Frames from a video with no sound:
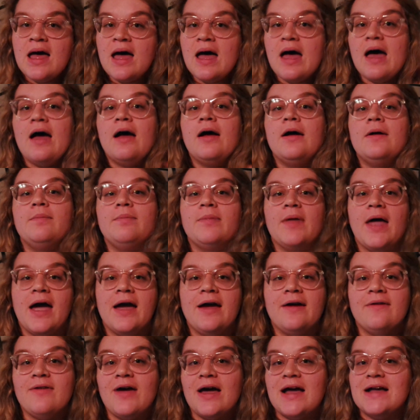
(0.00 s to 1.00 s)

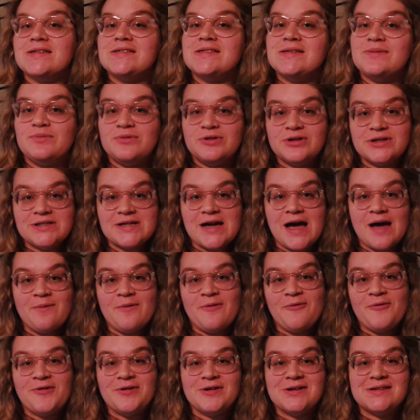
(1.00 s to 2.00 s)
I've had some more time,
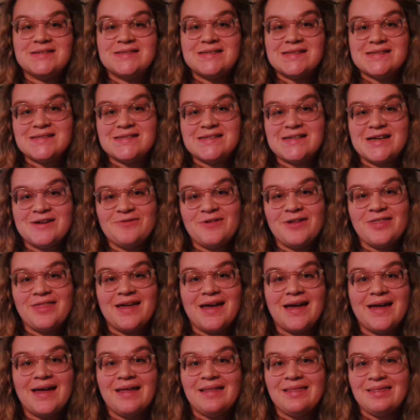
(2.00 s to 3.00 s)
of course, to sit with
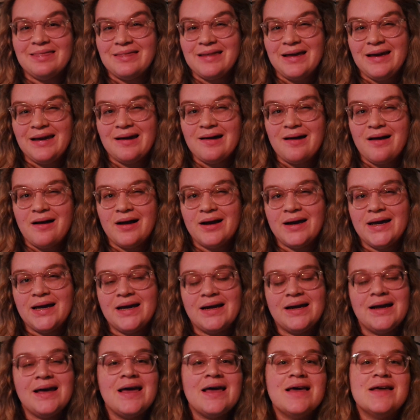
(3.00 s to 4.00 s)
it and think on it.